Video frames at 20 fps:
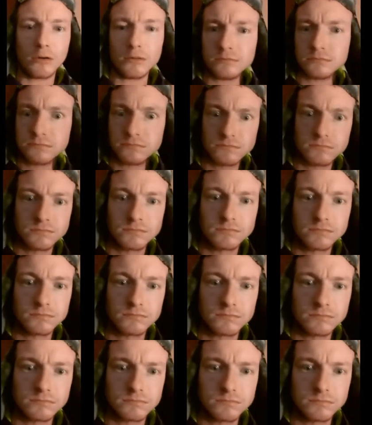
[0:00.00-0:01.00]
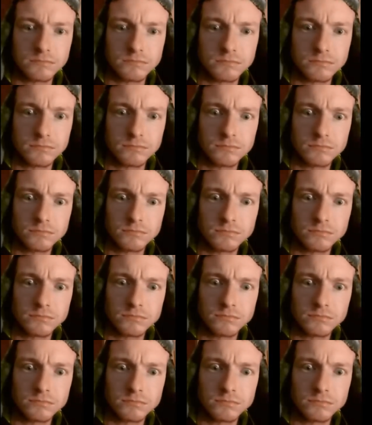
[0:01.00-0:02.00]

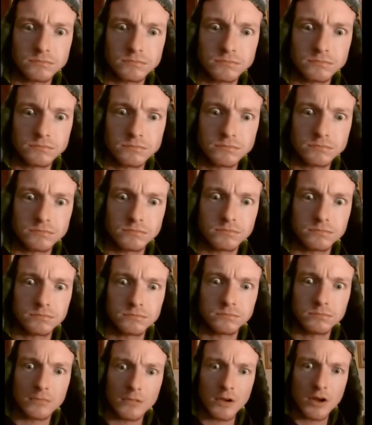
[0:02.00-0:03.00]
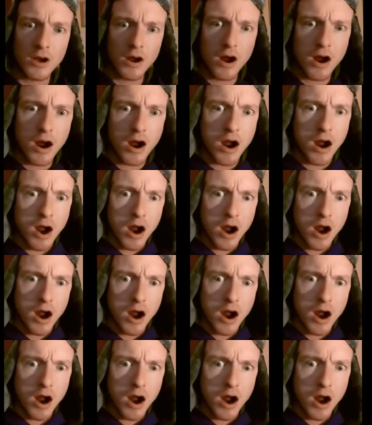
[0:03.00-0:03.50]
Nobody speaks.